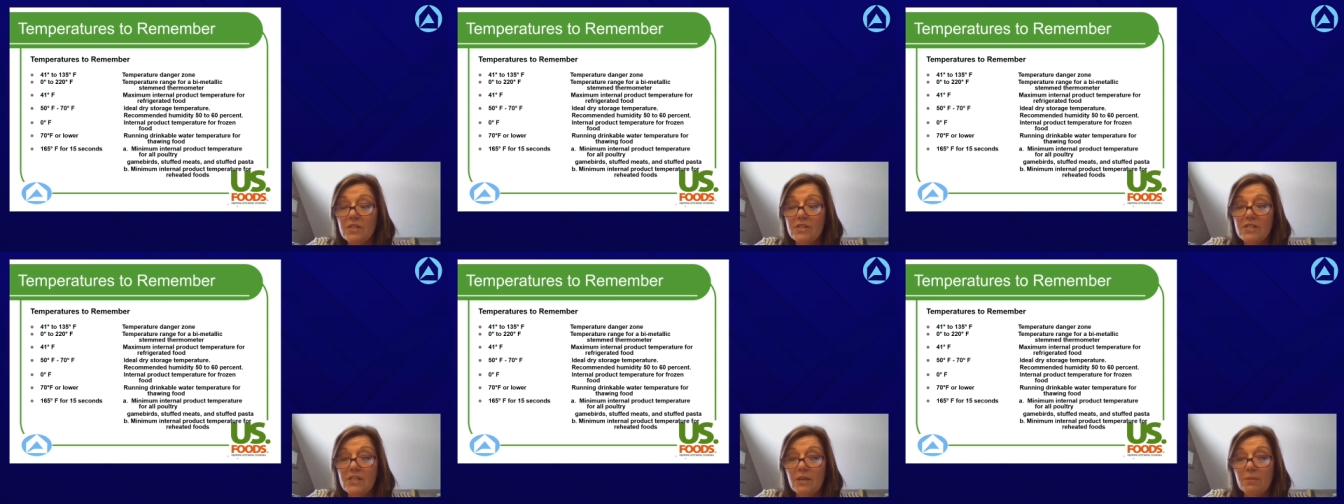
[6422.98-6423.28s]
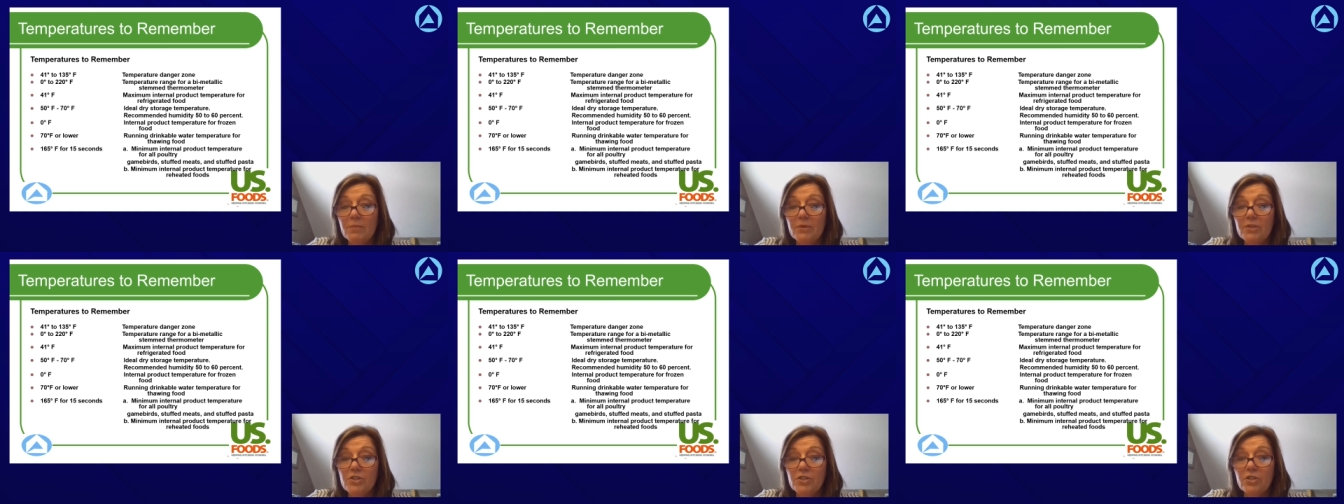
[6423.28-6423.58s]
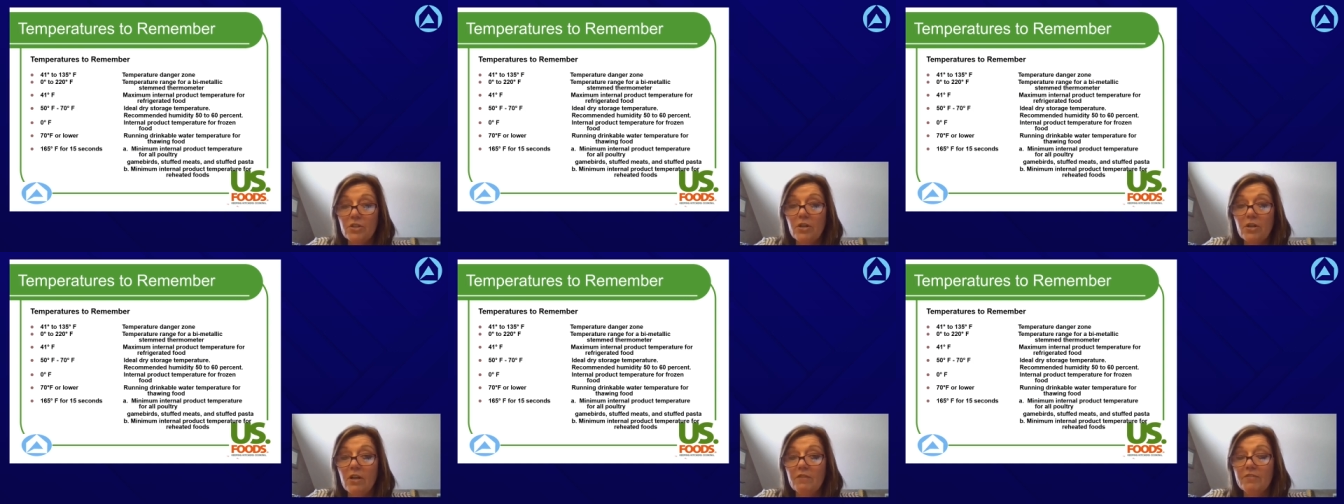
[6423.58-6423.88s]
the
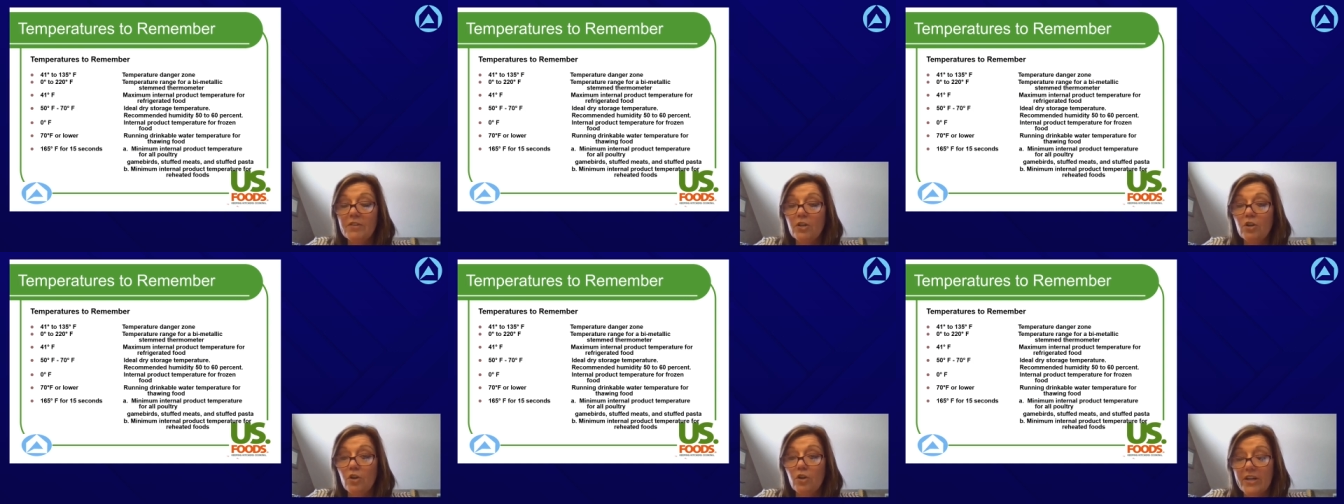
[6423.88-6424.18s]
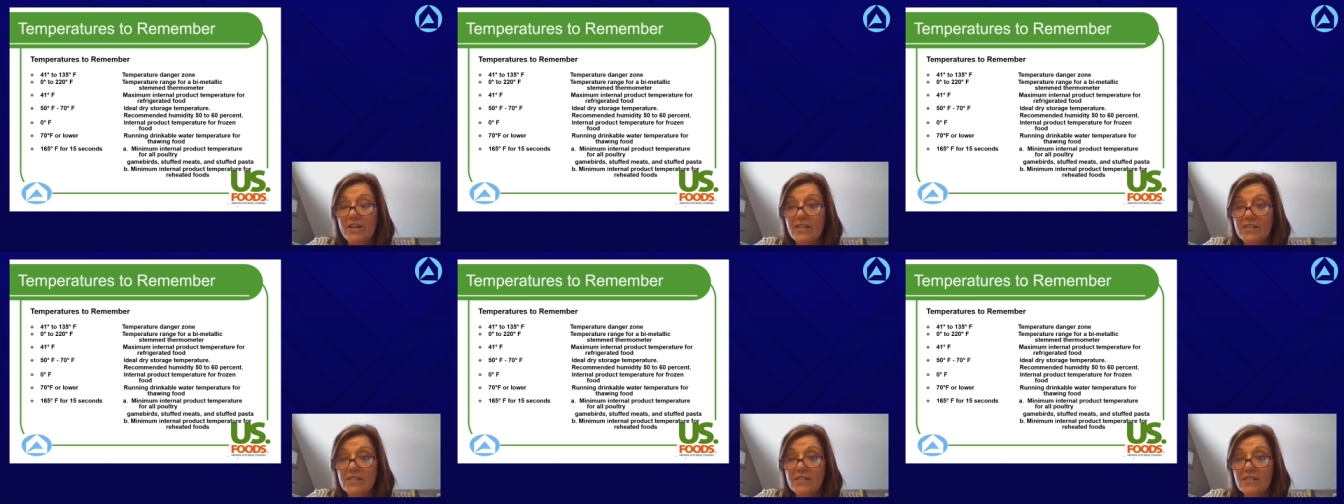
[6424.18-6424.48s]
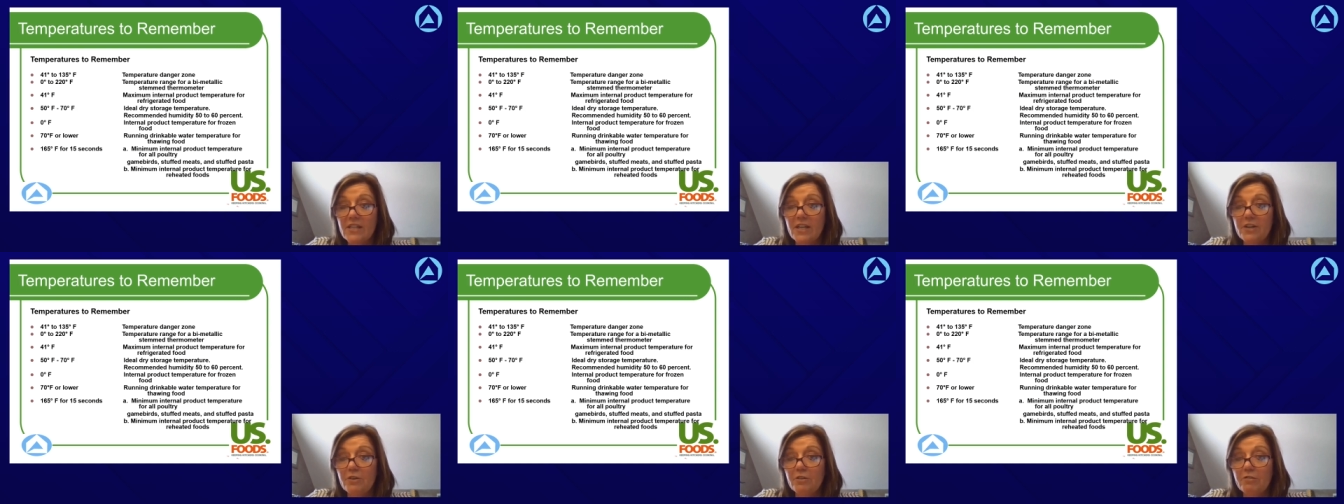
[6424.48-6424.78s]
temperature of the grease
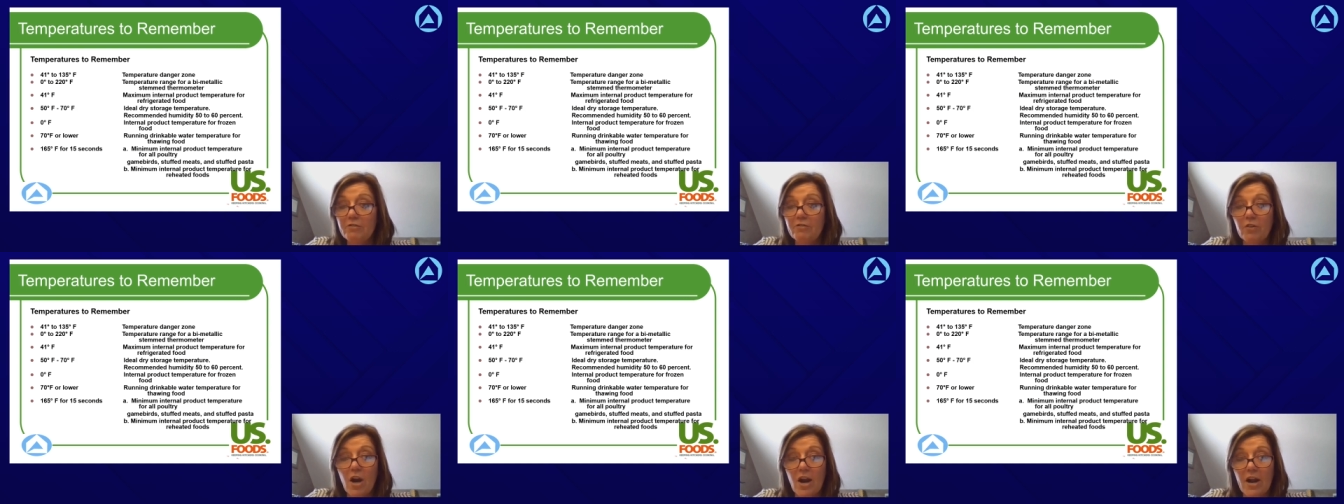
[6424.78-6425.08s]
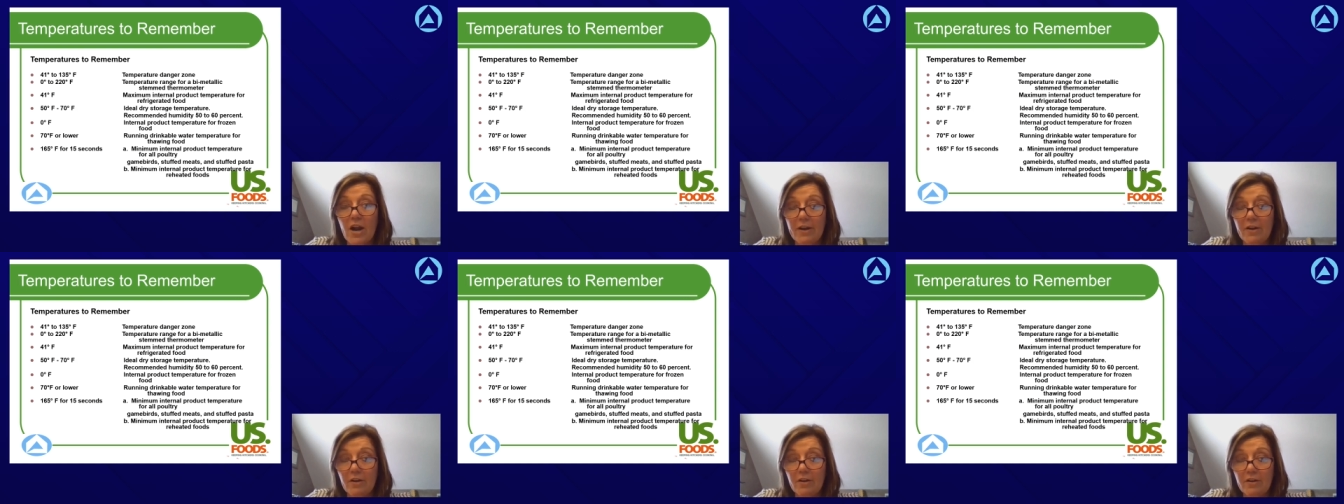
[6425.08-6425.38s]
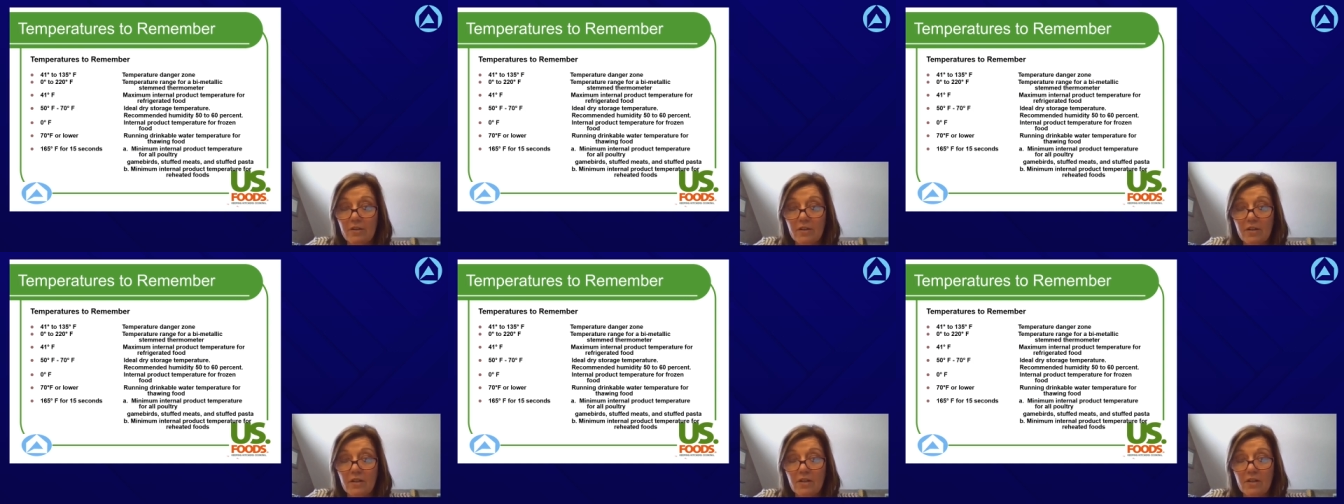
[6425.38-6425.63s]
in your fryer.